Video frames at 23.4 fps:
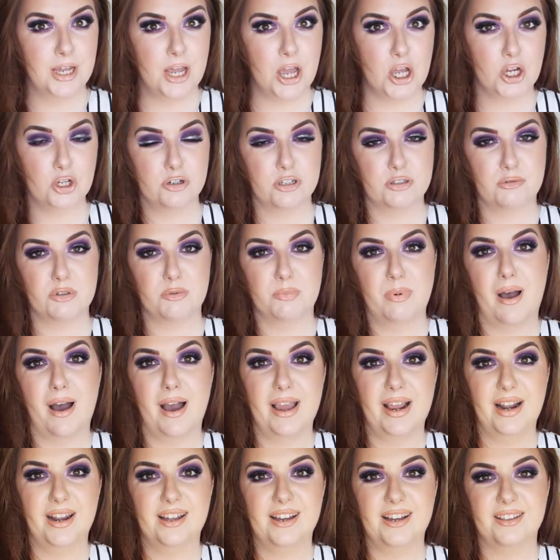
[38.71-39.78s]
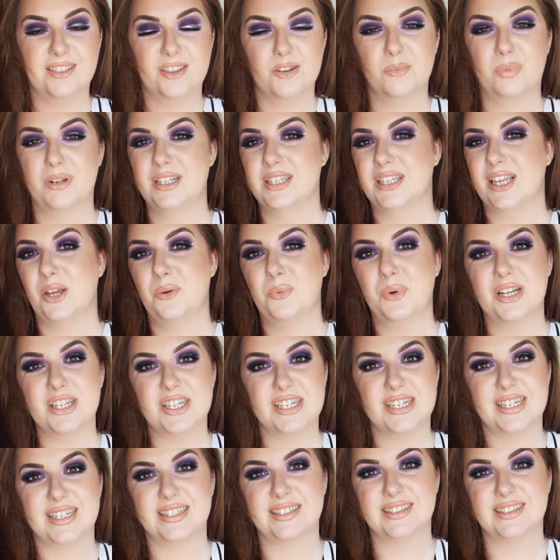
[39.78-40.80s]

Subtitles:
Christmas party look, then please keep watching.